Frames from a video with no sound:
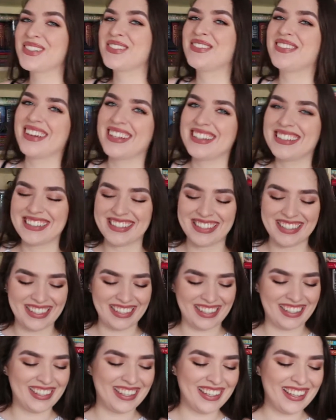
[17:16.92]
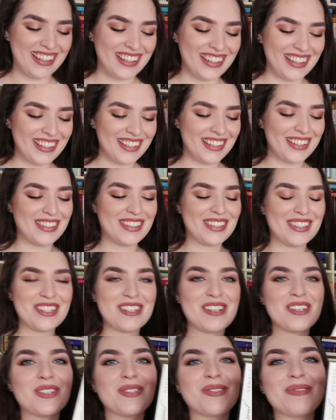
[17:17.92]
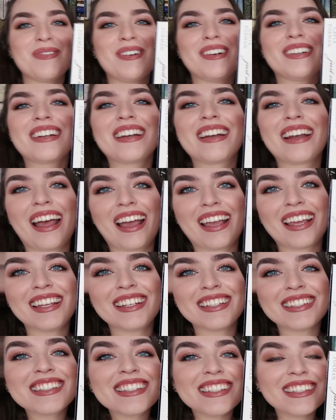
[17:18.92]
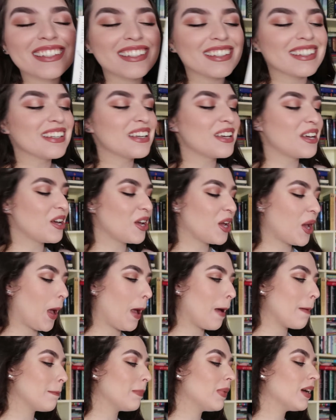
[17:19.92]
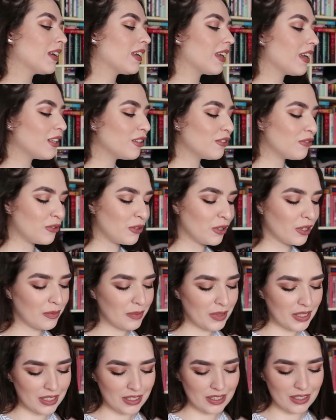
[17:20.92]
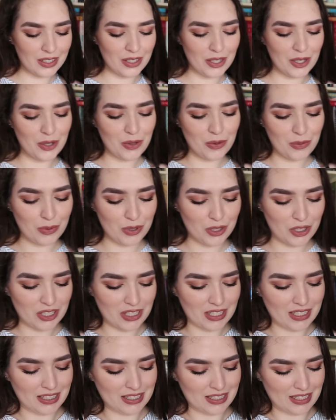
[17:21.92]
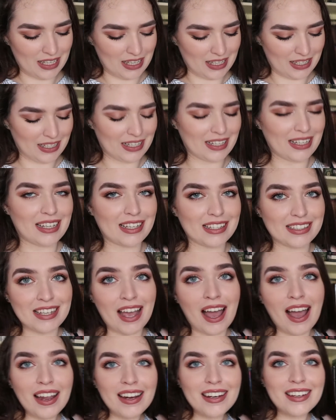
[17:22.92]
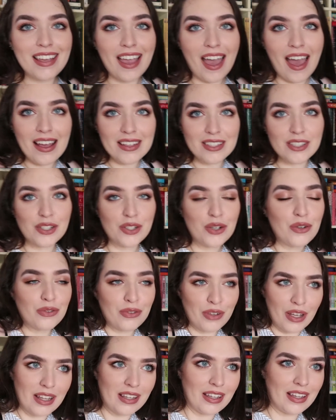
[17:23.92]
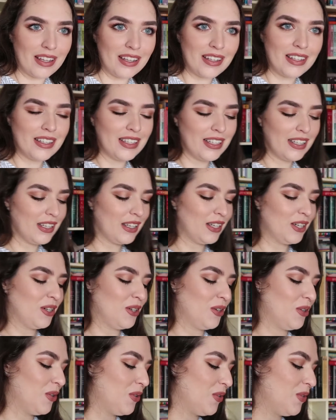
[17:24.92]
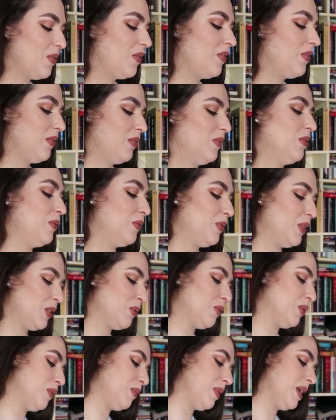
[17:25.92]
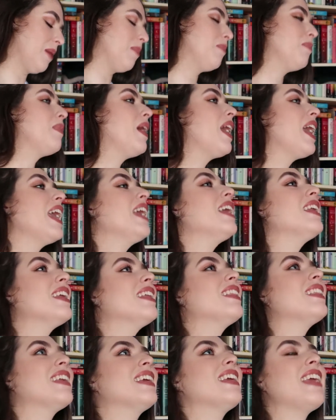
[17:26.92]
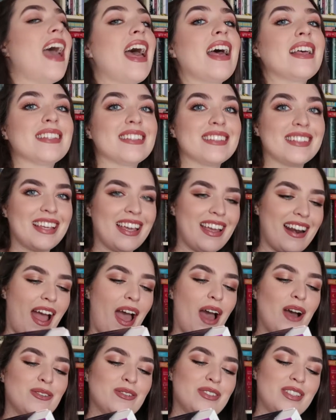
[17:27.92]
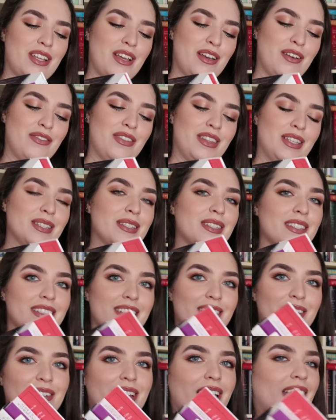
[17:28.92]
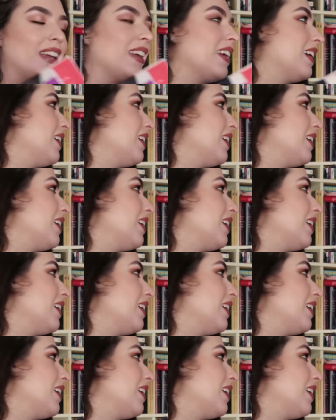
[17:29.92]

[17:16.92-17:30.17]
20 is Just One Night by Gail Forman, which is a tiny ass novella, which will be a pain in the ass to get out of this. Okay,